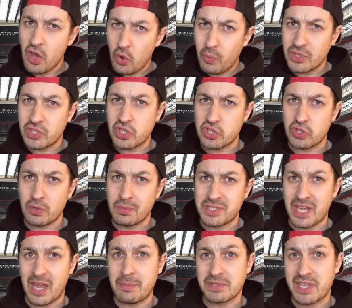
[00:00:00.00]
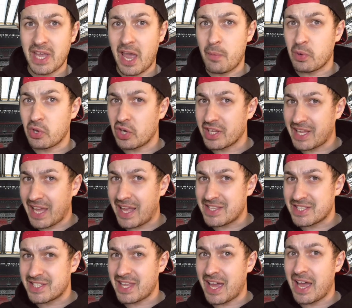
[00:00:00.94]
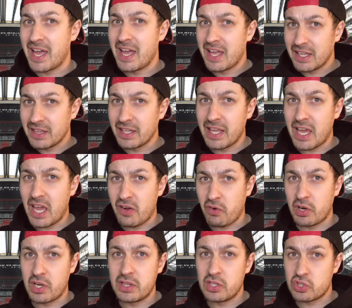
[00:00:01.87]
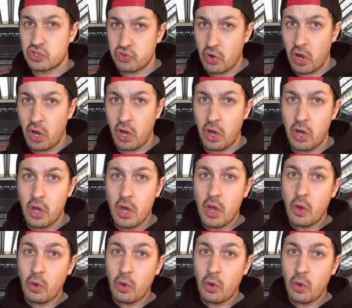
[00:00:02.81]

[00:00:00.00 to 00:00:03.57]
which you sometimes get, and we're going to get to that later on in the draw.